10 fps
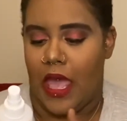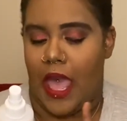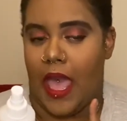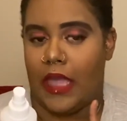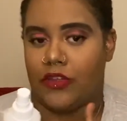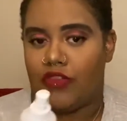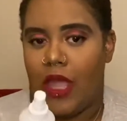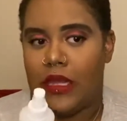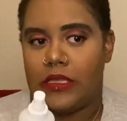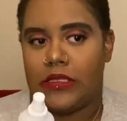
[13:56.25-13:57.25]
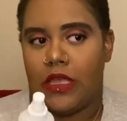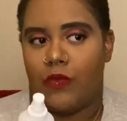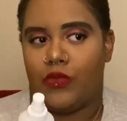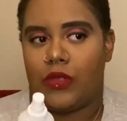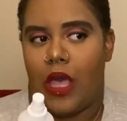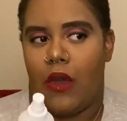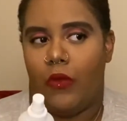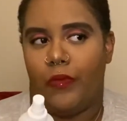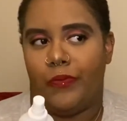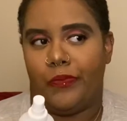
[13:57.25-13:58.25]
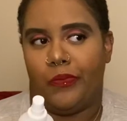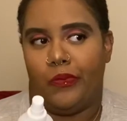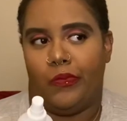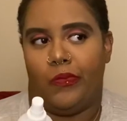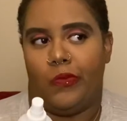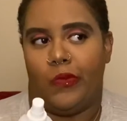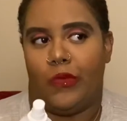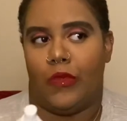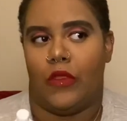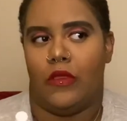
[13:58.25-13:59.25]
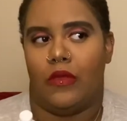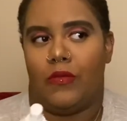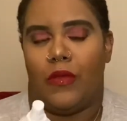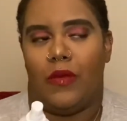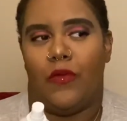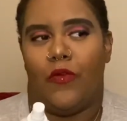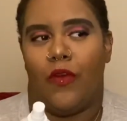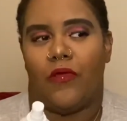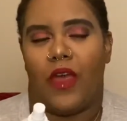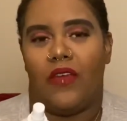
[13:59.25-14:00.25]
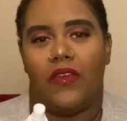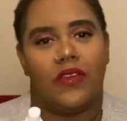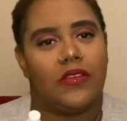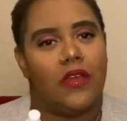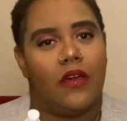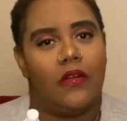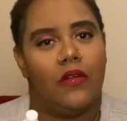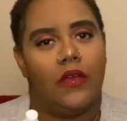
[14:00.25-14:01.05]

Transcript: I tried his samples out maybe 4 or 5 years ago.